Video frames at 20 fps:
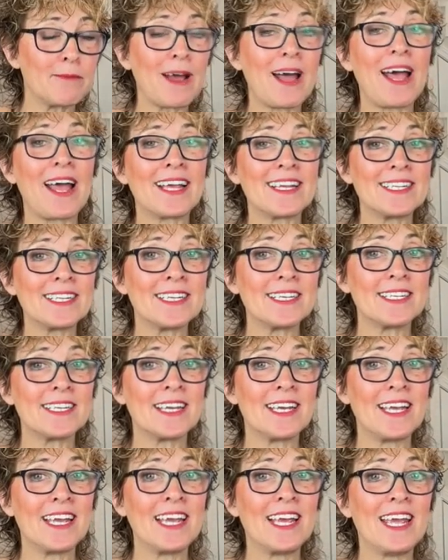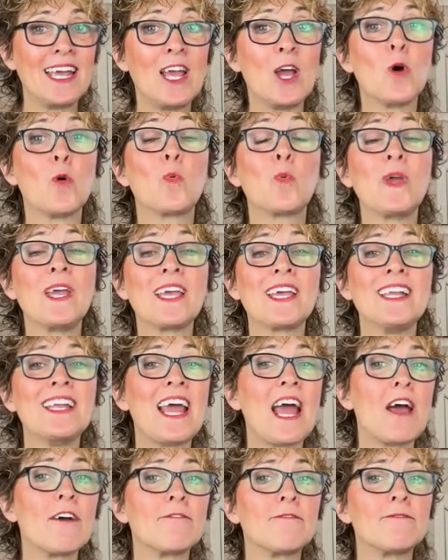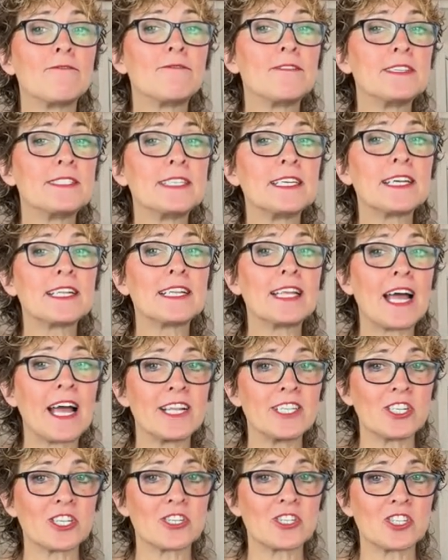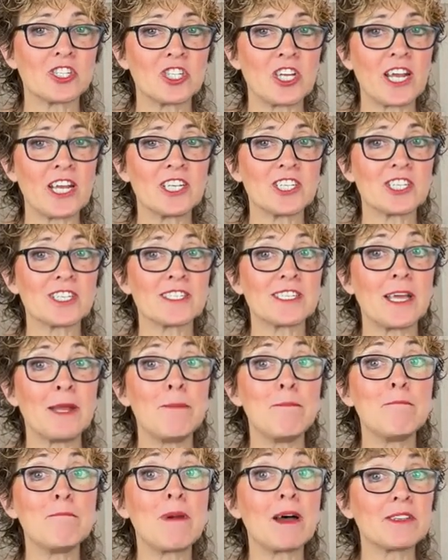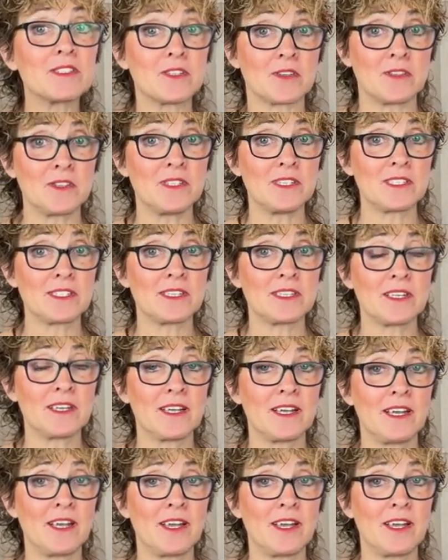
behind it, we can have physiological changes in muscles